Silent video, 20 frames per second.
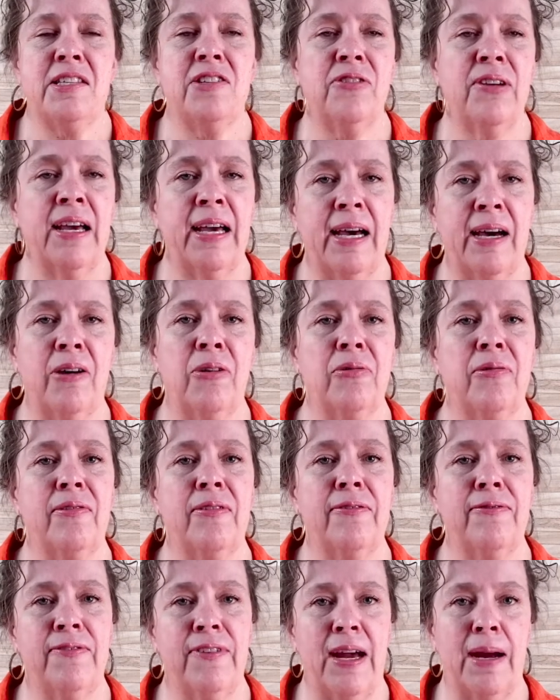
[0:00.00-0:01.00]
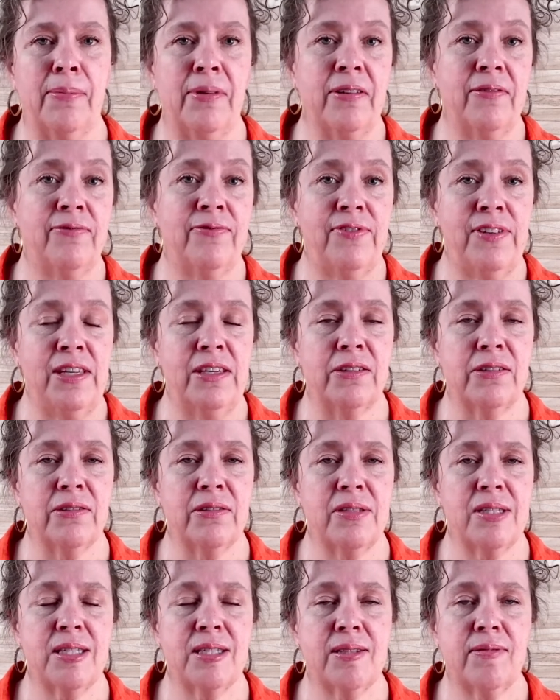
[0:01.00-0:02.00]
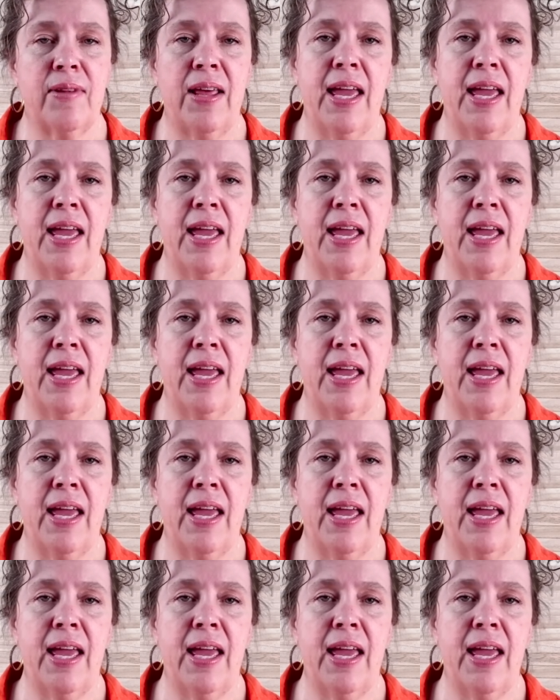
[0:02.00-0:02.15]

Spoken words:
to how the fabric feels.